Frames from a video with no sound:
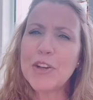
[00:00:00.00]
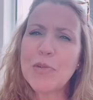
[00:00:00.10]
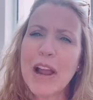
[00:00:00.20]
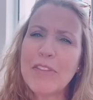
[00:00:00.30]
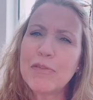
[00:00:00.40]
you
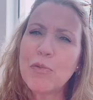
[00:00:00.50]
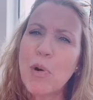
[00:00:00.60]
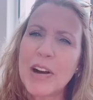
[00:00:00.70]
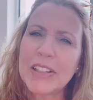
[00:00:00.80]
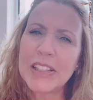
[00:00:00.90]
have
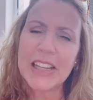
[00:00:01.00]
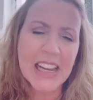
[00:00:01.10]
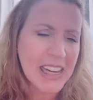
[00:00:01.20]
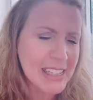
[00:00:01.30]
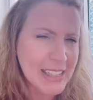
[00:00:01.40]
wanted
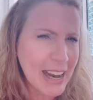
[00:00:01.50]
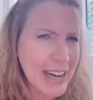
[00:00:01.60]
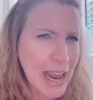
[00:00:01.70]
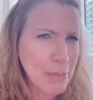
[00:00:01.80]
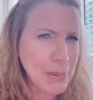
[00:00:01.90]
is not
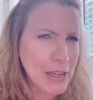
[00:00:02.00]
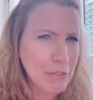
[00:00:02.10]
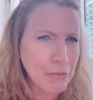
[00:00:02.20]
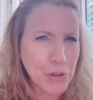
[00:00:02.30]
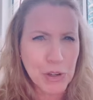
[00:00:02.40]
happening
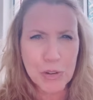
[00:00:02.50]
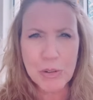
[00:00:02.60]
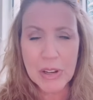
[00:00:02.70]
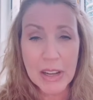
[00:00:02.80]
for you,